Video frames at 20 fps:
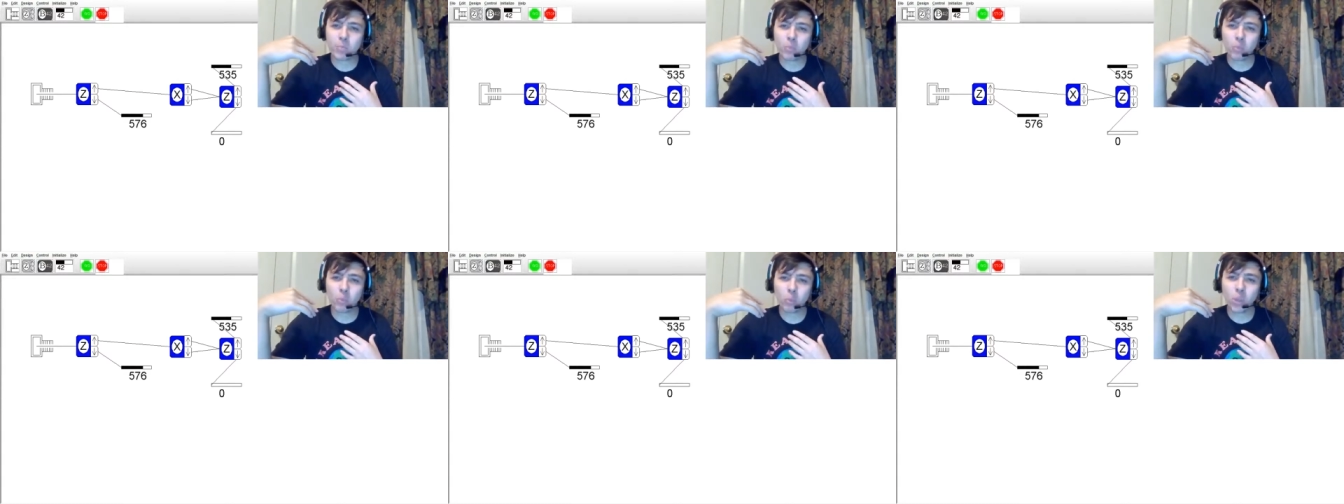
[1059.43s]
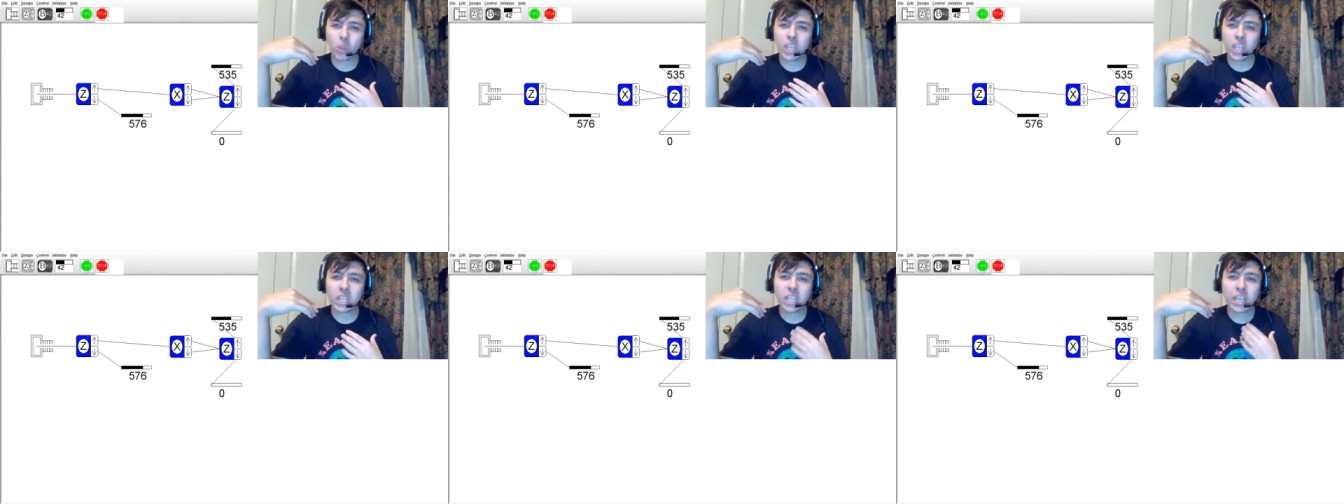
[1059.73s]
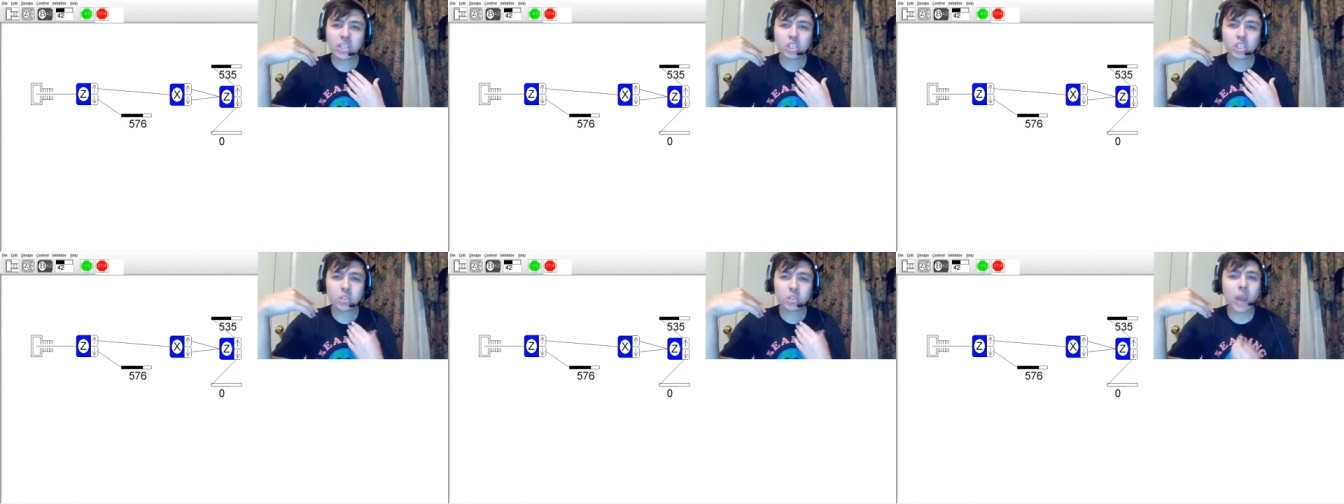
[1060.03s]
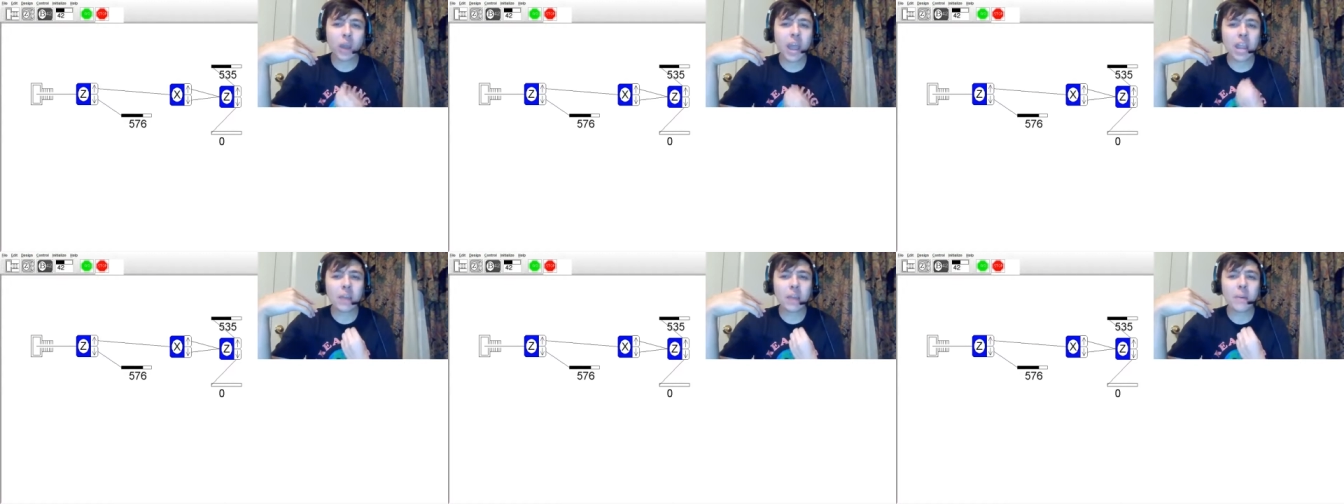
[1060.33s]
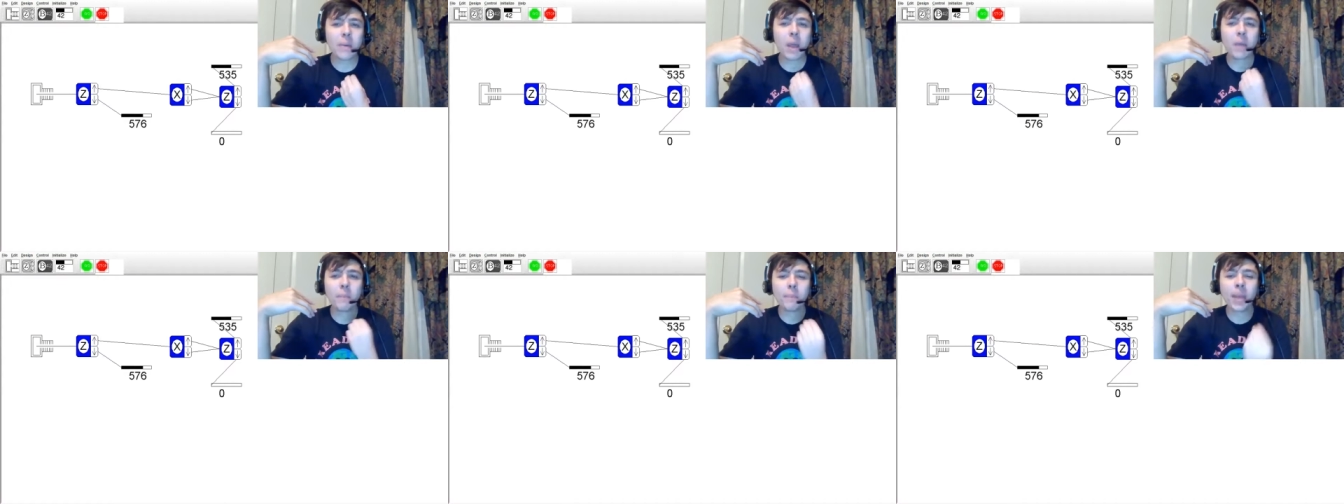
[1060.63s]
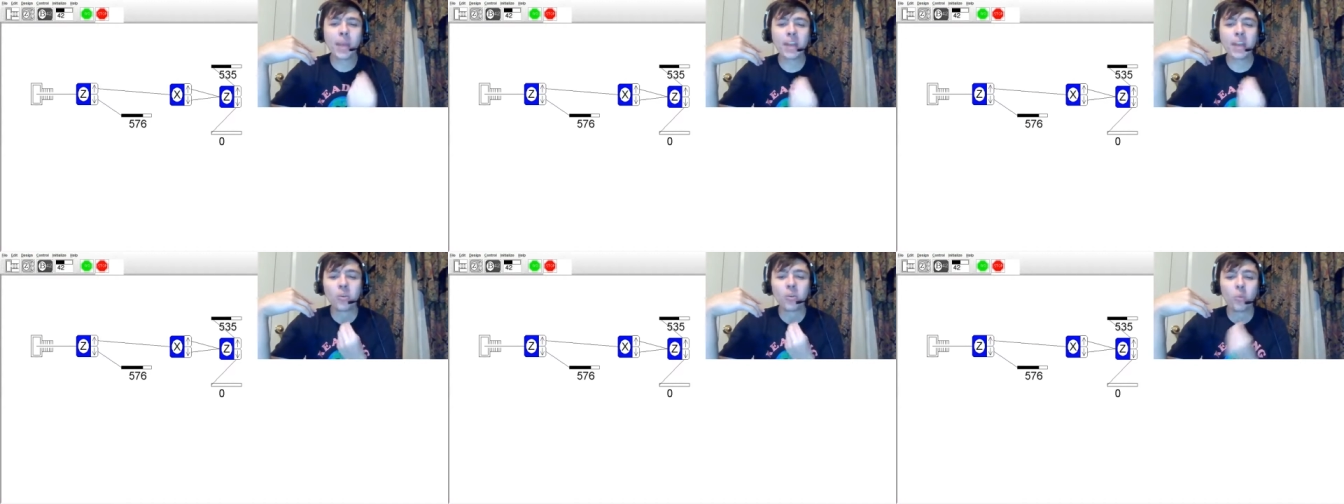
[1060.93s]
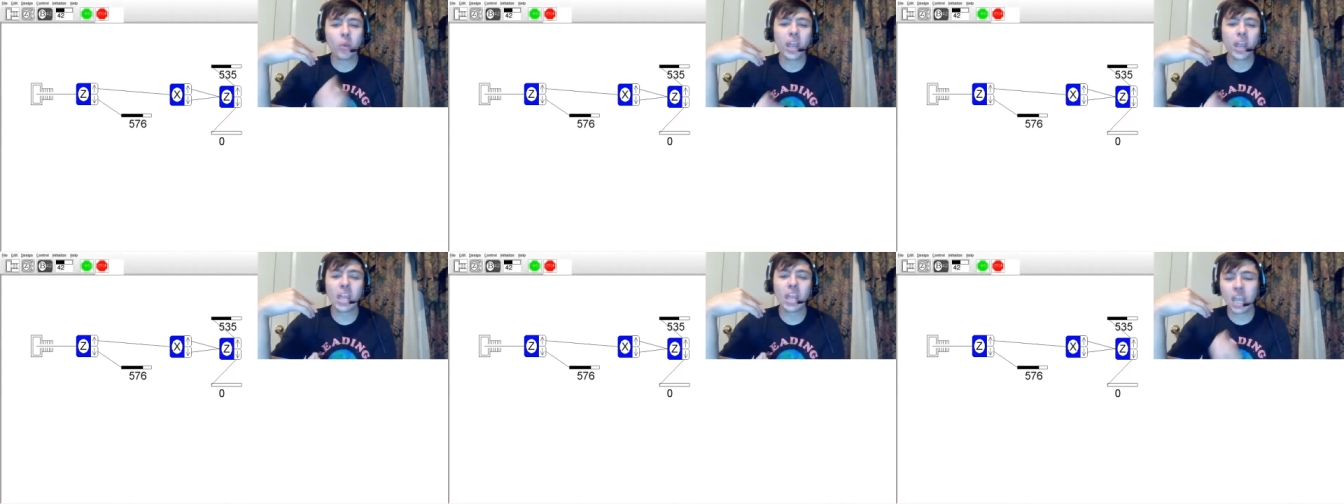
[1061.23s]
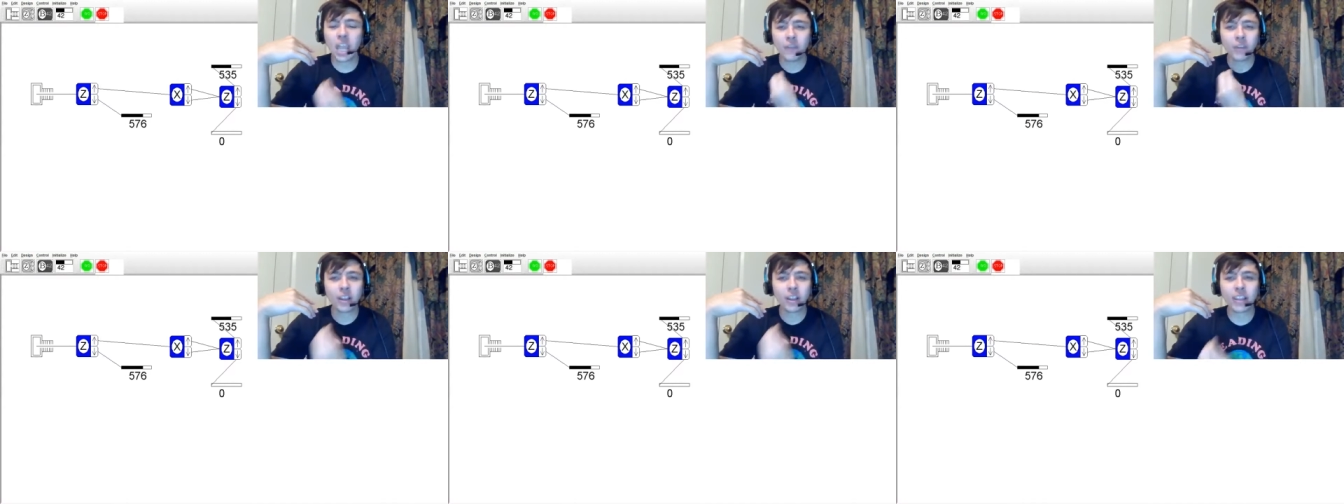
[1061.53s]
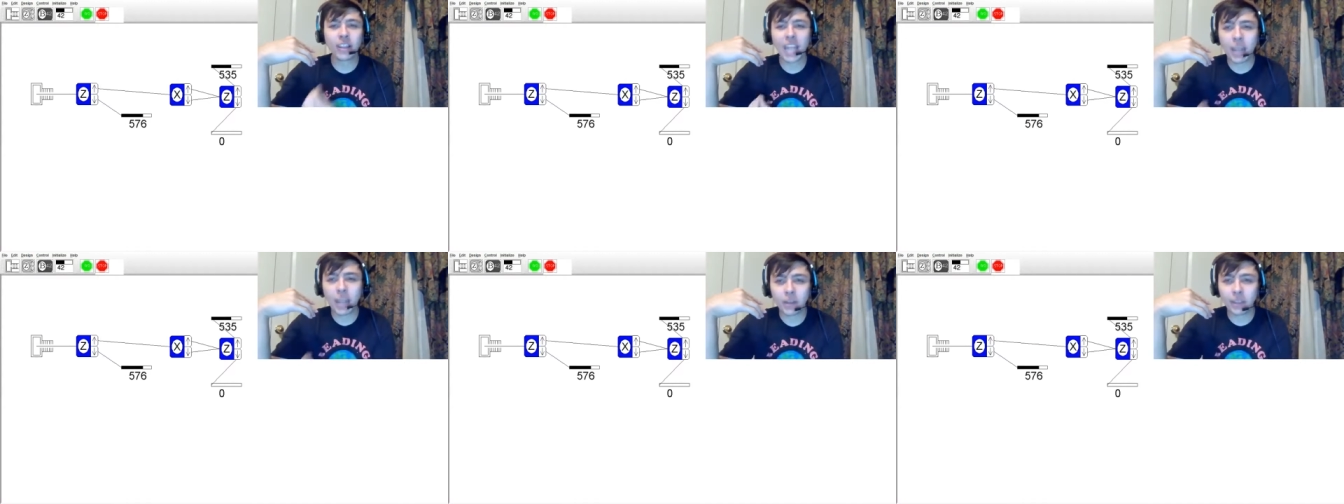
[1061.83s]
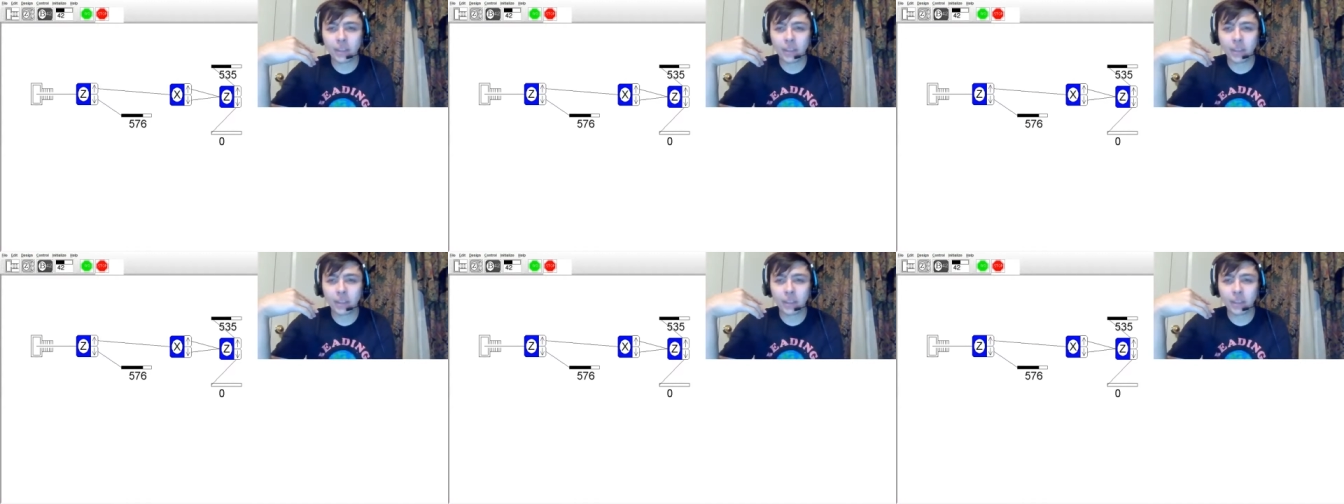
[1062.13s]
we can try a better way of examining